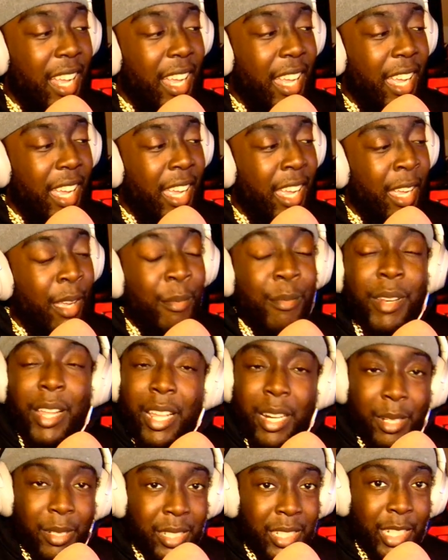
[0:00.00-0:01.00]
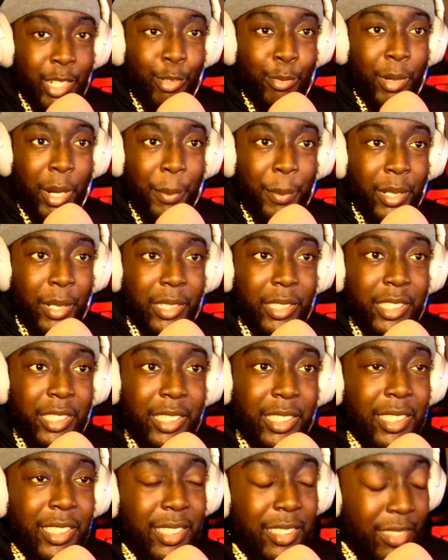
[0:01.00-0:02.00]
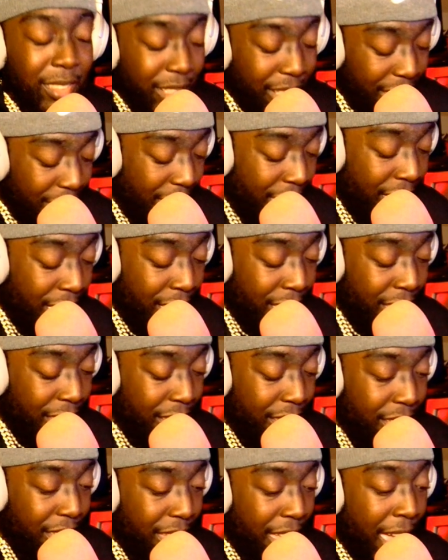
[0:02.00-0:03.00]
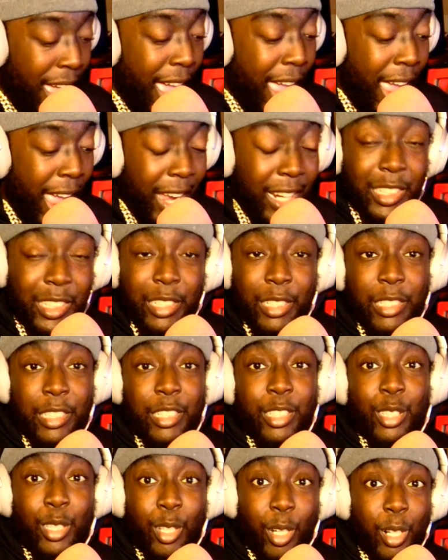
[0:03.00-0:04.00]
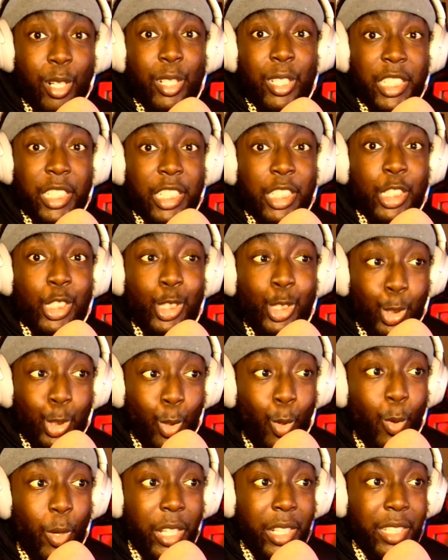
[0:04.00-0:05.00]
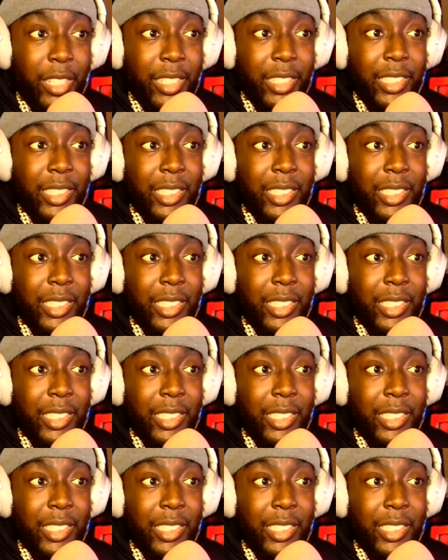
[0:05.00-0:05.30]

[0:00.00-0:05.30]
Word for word: am not upset with my purchase. Uh, I actually thoroughly enjoy this.